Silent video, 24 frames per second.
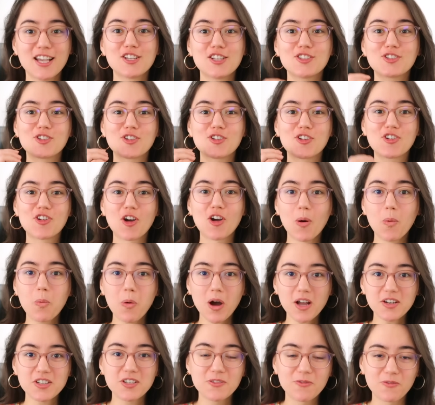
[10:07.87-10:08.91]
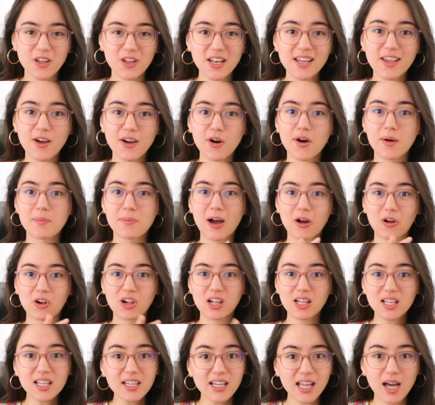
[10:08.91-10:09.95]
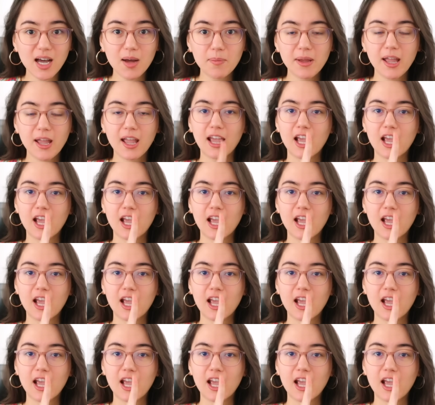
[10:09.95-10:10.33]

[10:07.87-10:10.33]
So go watch a video about ClickUp